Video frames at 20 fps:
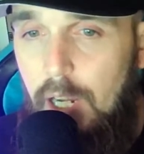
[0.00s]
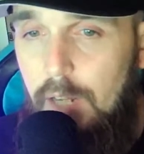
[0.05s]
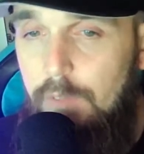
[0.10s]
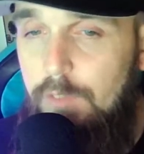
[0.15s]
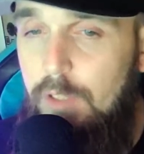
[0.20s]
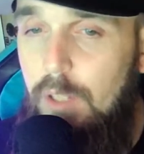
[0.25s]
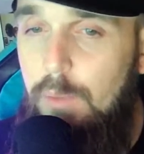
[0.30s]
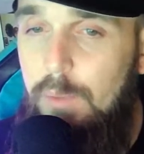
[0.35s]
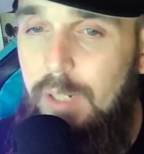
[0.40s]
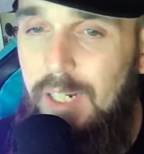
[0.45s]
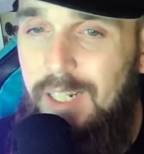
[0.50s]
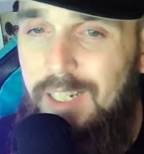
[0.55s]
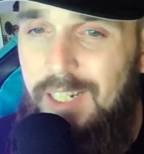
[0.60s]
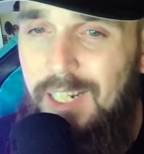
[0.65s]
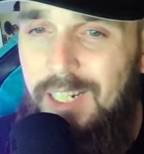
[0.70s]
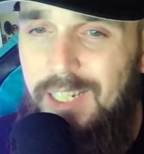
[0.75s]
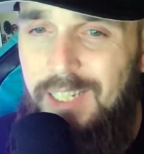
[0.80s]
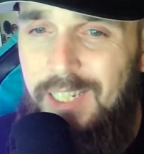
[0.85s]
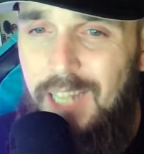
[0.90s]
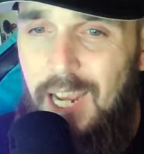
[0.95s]
After that, we got
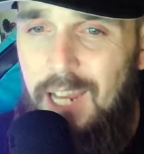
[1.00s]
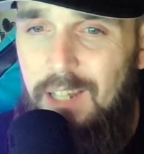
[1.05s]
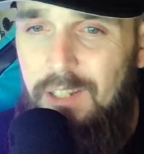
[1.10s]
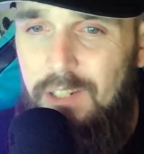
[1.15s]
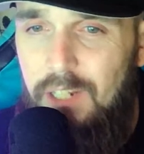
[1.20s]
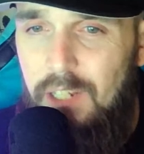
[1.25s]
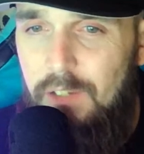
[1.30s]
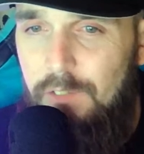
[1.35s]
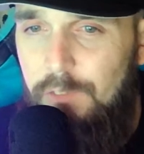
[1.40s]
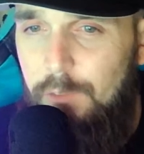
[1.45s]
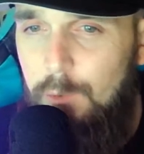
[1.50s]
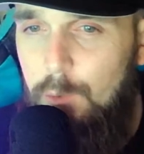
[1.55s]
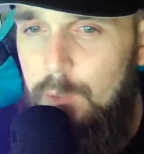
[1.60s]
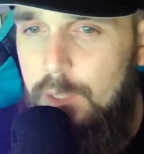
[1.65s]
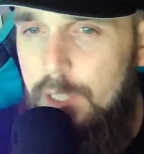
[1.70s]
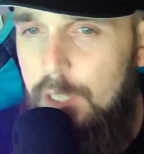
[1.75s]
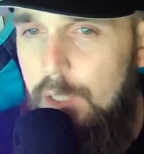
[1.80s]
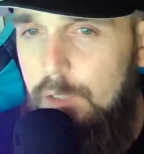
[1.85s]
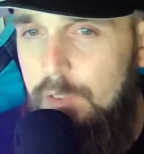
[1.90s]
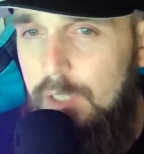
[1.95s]
Kenny Gallaudet, 4
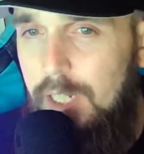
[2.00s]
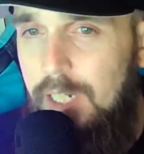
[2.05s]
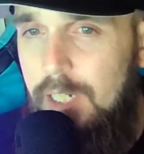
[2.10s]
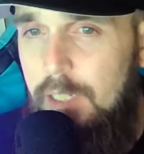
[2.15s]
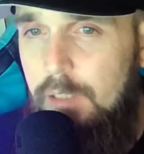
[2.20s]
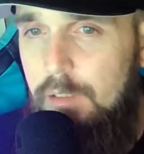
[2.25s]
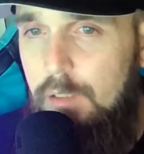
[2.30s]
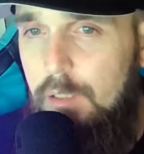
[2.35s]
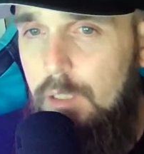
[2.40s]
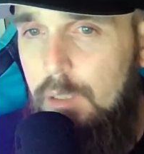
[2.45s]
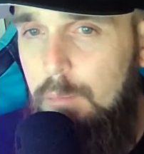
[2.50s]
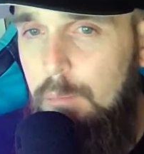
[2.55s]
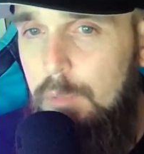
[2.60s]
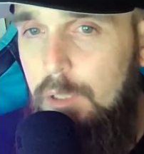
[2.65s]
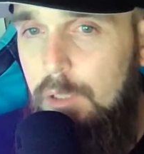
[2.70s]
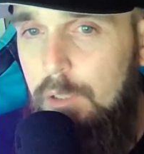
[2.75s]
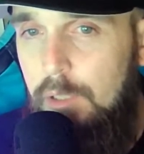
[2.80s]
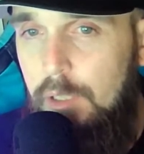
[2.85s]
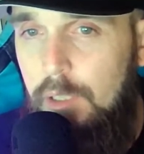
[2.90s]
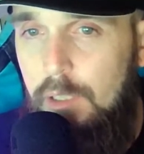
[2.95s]
years, $18
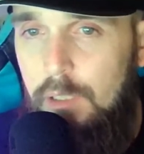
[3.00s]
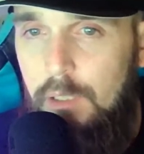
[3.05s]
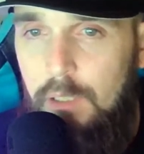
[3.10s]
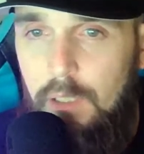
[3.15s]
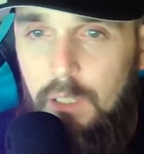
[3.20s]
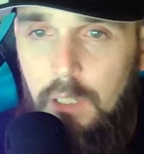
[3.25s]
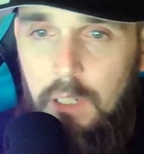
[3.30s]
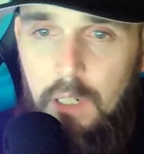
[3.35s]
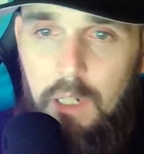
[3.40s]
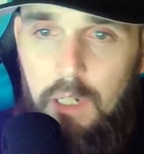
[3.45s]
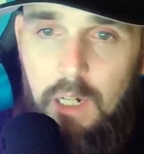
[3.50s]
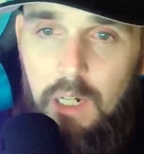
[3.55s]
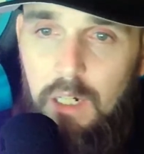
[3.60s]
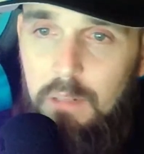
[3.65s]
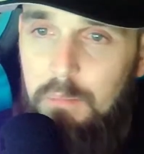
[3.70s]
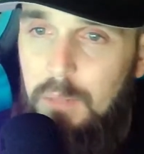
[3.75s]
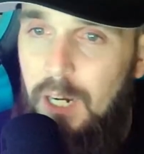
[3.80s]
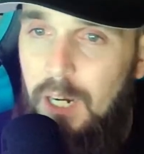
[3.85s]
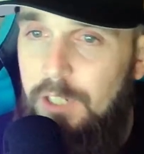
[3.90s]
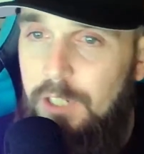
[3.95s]
million.
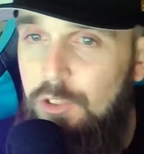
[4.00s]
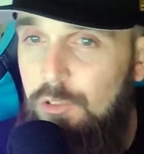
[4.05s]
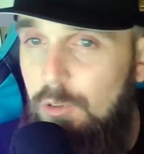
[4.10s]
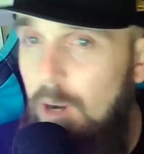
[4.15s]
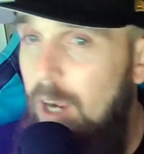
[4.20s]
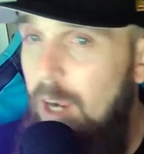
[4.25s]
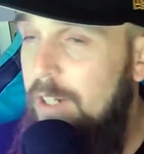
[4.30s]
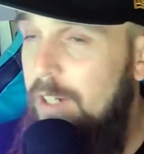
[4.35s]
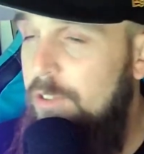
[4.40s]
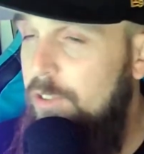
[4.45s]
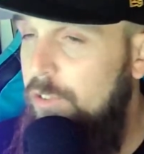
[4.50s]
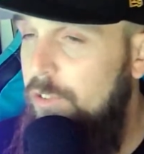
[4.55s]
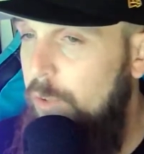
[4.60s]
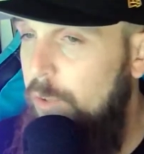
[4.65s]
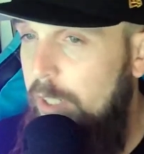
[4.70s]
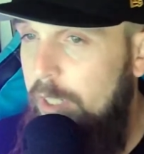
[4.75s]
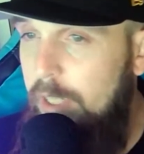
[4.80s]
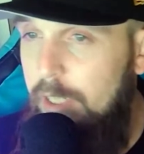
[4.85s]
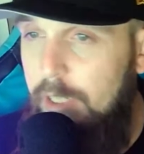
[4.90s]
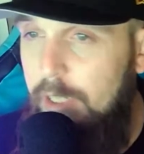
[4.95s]
I tried
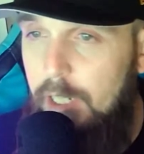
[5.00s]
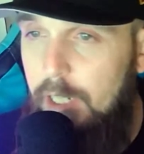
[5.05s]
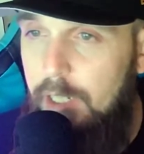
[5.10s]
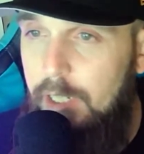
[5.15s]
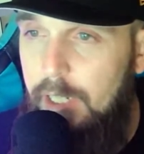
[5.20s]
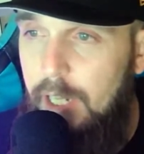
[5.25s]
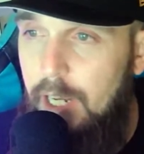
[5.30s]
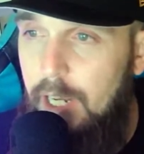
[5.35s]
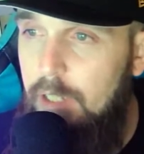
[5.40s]
trading Kenny